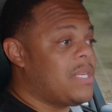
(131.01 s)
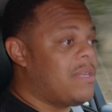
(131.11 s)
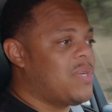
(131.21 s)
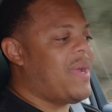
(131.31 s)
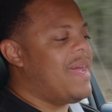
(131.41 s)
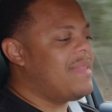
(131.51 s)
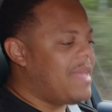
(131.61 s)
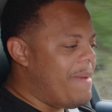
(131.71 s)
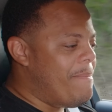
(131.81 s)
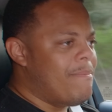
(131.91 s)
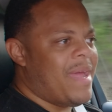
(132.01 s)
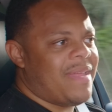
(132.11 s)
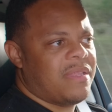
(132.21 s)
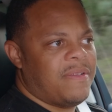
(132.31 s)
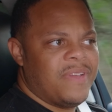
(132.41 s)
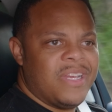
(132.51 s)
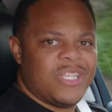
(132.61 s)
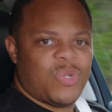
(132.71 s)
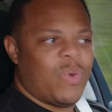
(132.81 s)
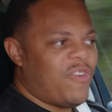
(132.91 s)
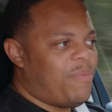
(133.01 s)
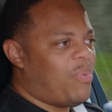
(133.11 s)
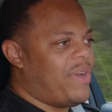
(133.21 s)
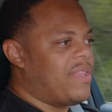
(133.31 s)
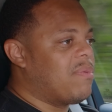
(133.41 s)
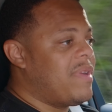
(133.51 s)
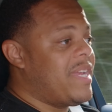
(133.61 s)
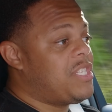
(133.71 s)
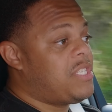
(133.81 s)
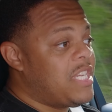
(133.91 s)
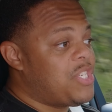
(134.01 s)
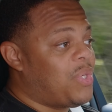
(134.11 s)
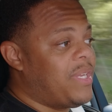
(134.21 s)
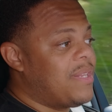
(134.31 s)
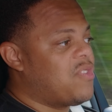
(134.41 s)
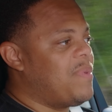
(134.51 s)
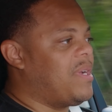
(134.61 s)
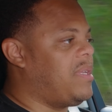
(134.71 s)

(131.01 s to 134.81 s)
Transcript: also has a massive 12.3 inch digital instrument